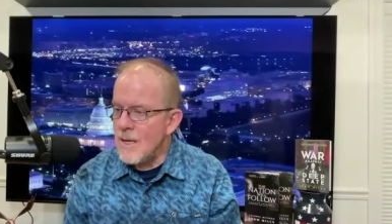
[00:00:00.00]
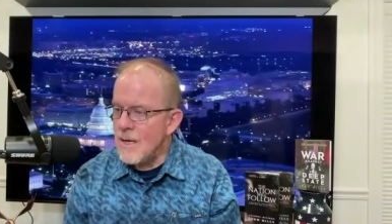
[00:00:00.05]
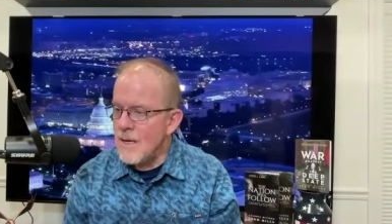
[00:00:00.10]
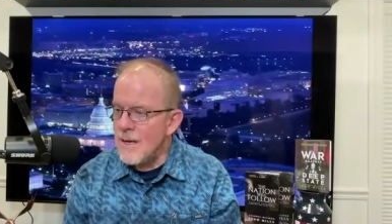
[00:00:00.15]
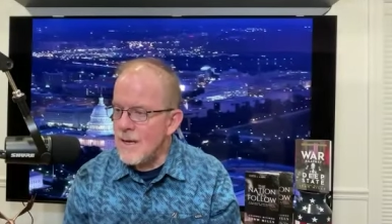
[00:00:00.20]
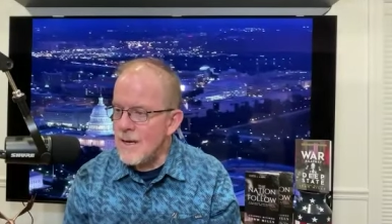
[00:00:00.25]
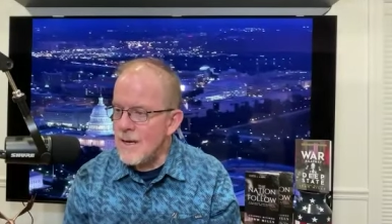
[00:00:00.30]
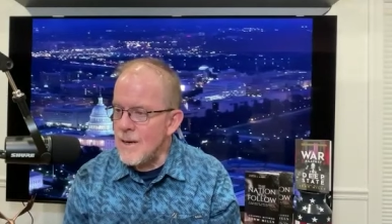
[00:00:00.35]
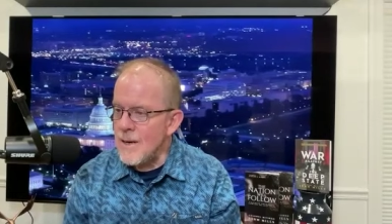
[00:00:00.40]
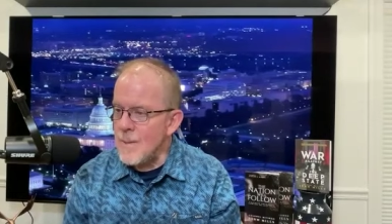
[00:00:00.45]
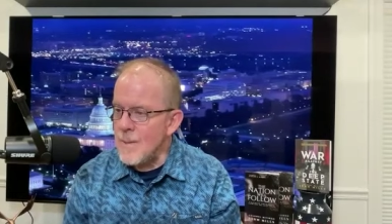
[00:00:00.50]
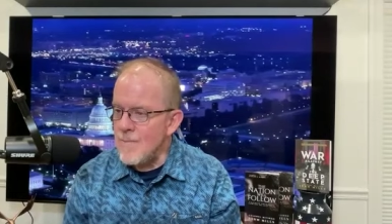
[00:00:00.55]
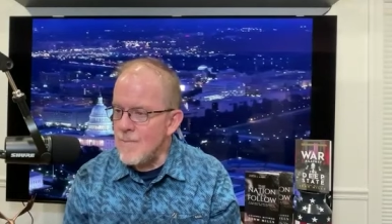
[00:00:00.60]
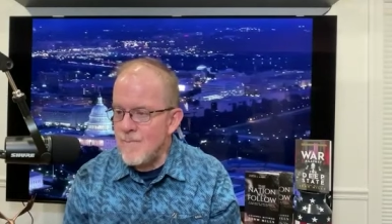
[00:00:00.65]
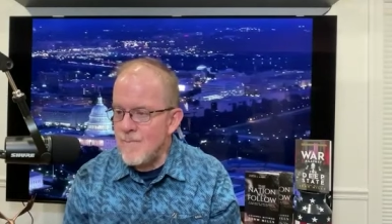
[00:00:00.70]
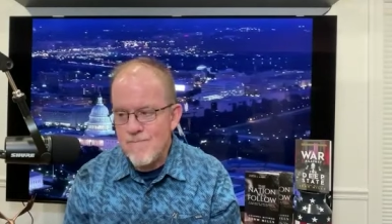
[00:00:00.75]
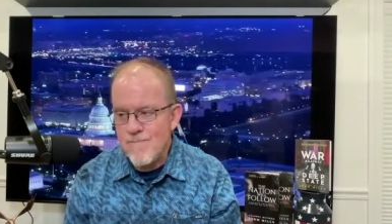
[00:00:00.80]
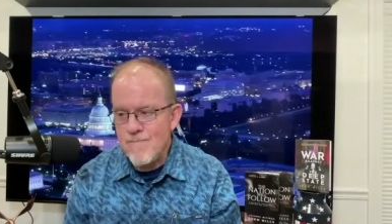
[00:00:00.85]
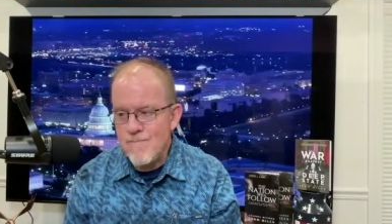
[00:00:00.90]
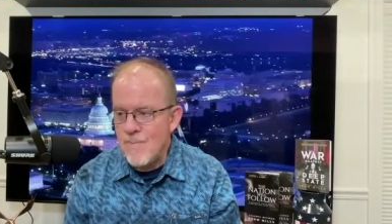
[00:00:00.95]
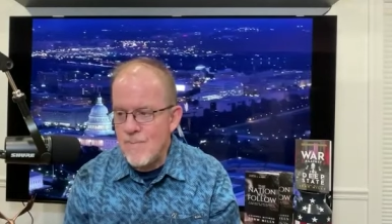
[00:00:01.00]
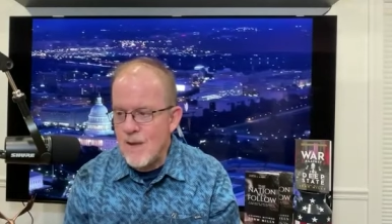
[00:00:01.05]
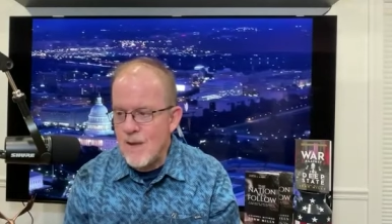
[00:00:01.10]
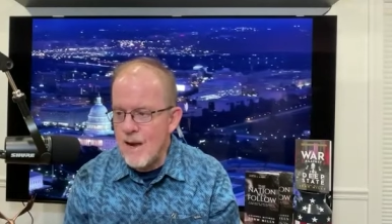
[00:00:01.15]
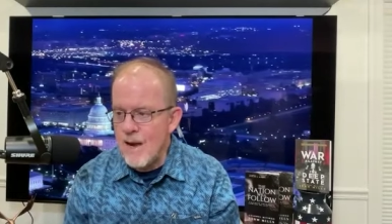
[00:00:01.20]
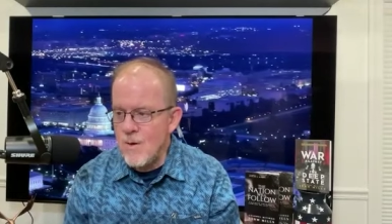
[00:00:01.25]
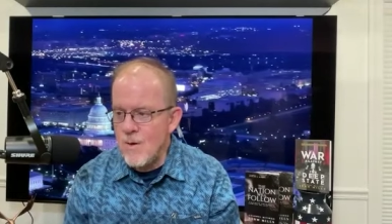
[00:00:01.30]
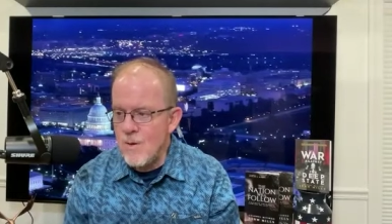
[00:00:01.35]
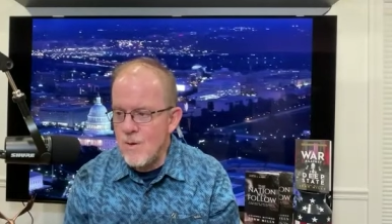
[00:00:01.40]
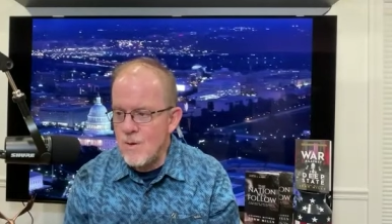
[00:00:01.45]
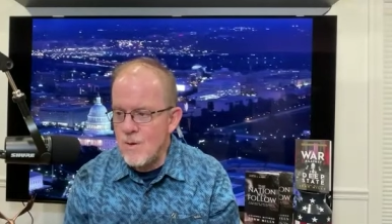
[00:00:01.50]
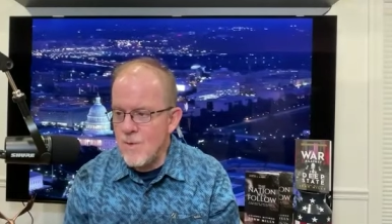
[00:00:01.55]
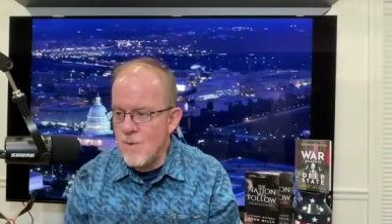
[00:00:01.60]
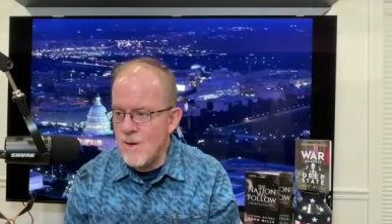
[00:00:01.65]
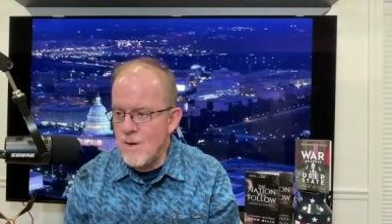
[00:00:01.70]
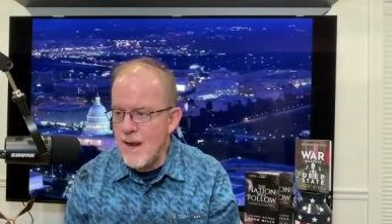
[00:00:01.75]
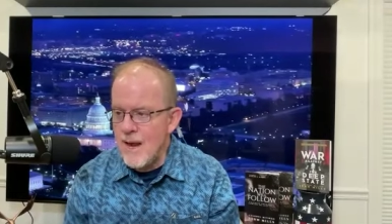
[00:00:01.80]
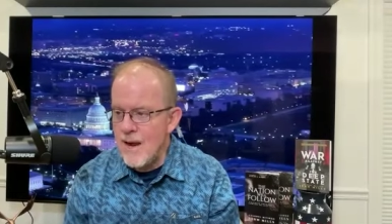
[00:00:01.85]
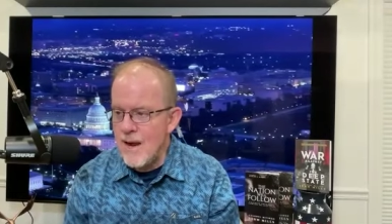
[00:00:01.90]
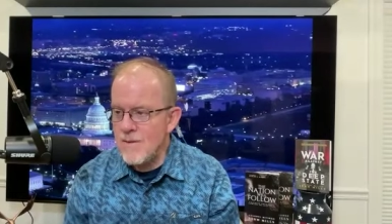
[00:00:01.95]
um, yeah, we're we're
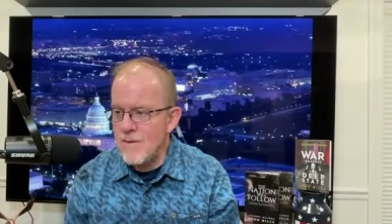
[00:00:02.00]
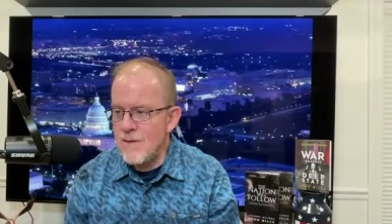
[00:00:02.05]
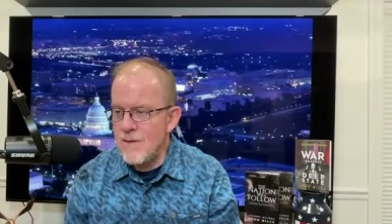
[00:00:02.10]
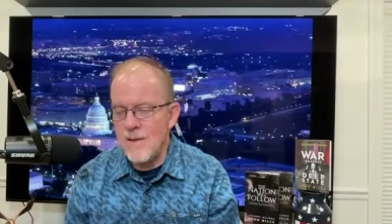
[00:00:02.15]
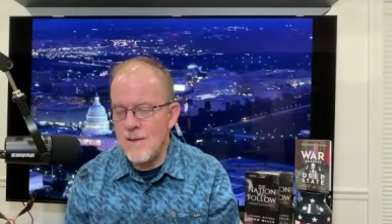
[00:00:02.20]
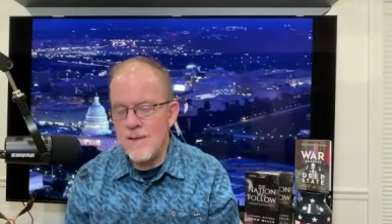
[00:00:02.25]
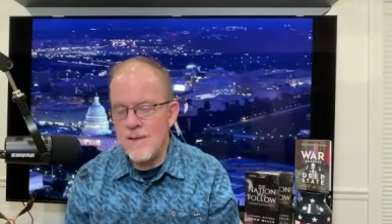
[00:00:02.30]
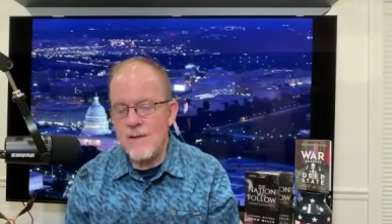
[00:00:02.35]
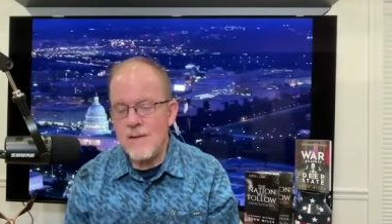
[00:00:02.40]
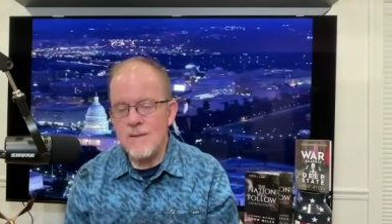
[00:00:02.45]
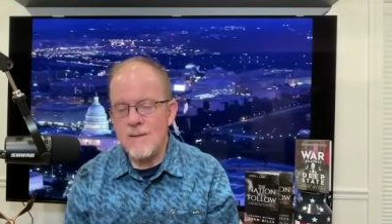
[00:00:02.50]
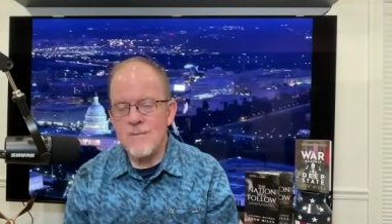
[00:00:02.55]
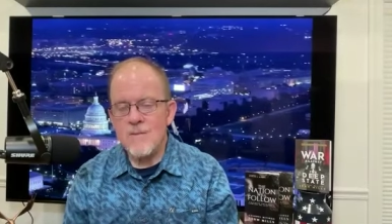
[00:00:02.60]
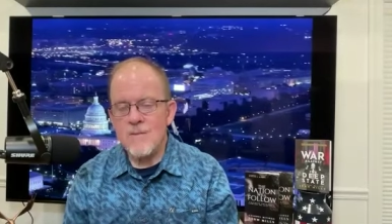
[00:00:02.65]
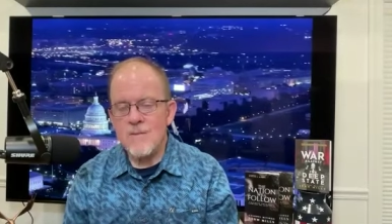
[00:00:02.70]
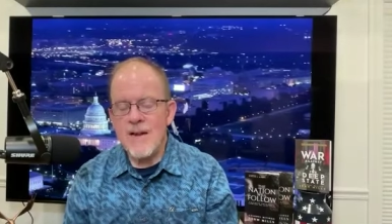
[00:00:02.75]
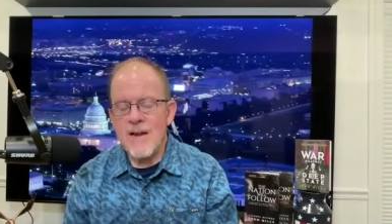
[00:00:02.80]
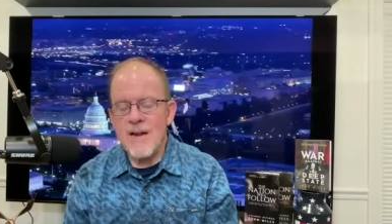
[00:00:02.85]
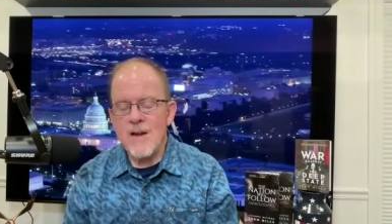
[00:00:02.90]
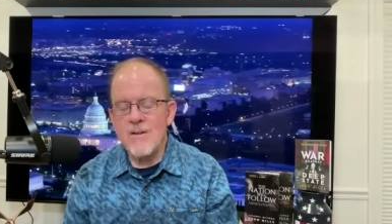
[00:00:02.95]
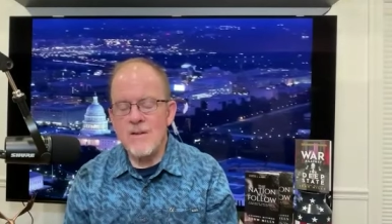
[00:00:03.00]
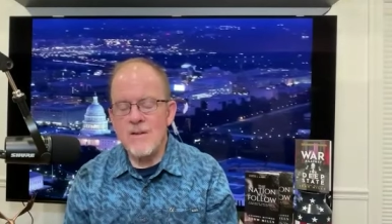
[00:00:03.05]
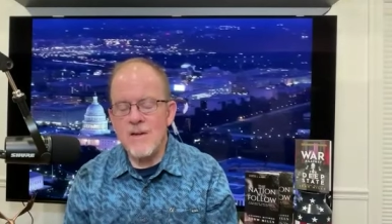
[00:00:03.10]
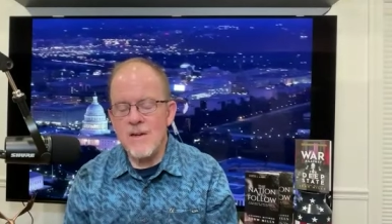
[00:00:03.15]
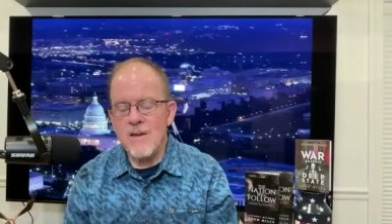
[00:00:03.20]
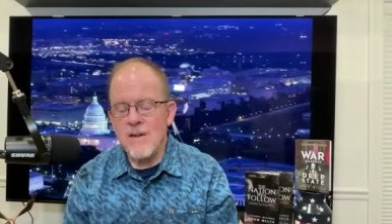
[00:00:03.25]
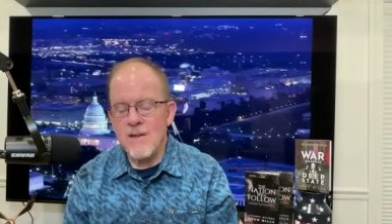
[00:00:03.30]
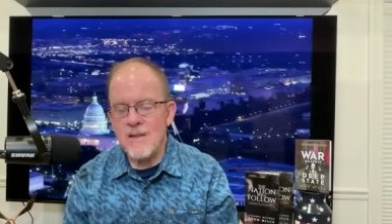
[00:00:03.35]
counting on you. We're counting on you.